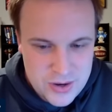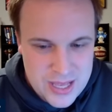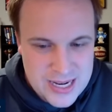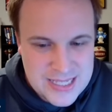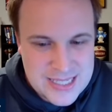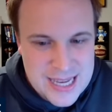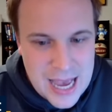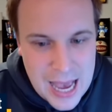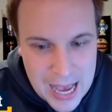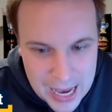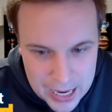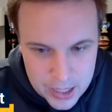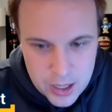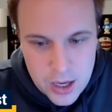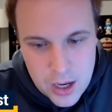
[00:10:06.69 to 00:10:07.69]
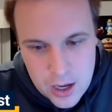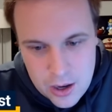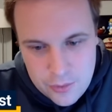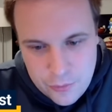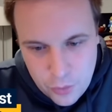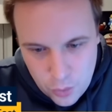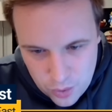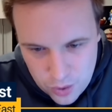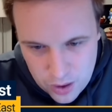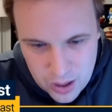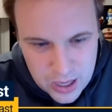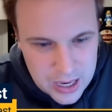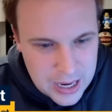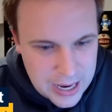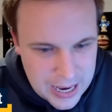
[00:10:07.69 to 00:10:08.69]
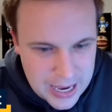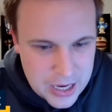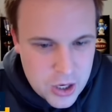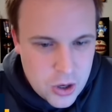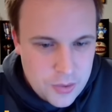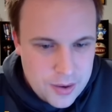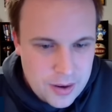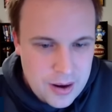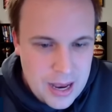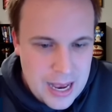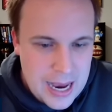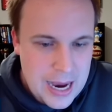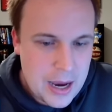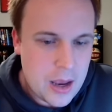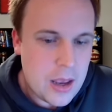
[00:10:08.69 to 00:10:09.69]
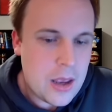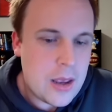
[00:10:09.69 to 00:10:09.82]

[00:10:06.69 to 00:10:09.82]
That is tied for a career high.